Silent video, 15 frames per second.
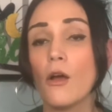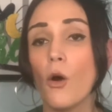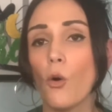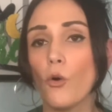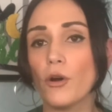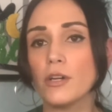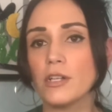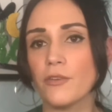
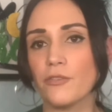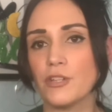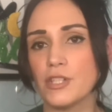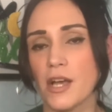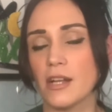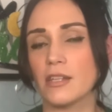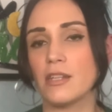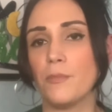or a different
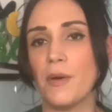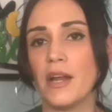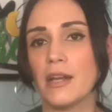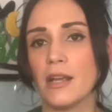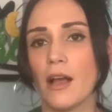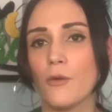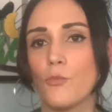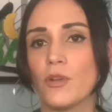deck
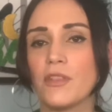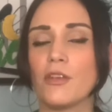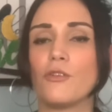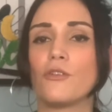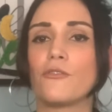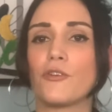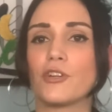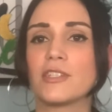depending on what the
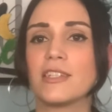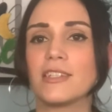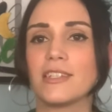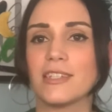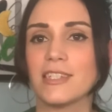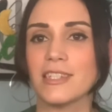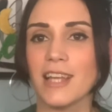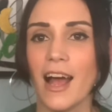universe
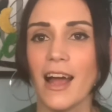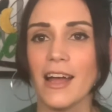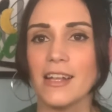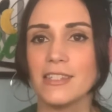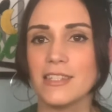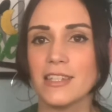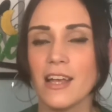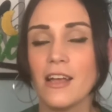decides.